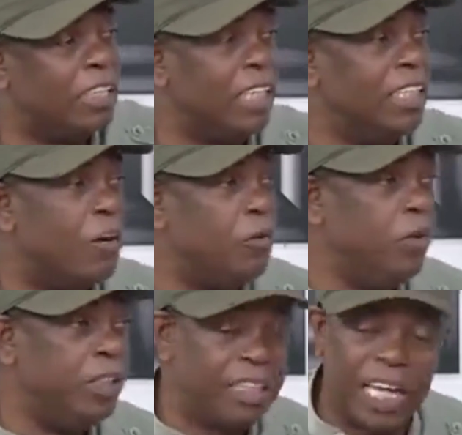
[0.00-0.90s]
under
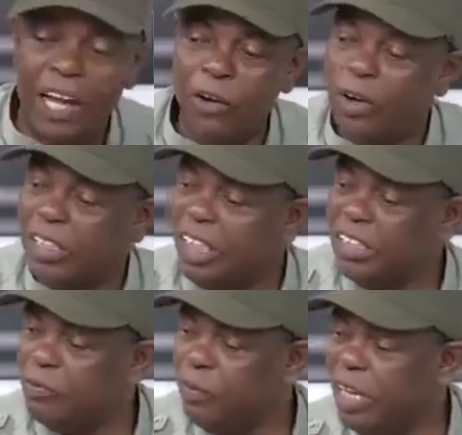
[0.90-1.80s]
coup d'etat or under
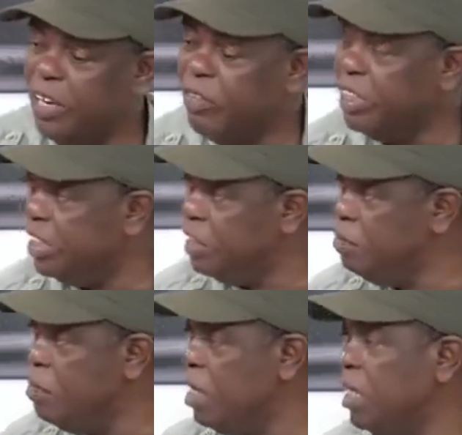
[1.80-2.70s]
civilian regime,
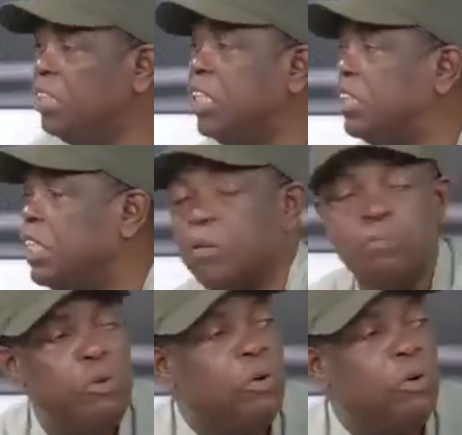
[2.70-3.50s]
is the same.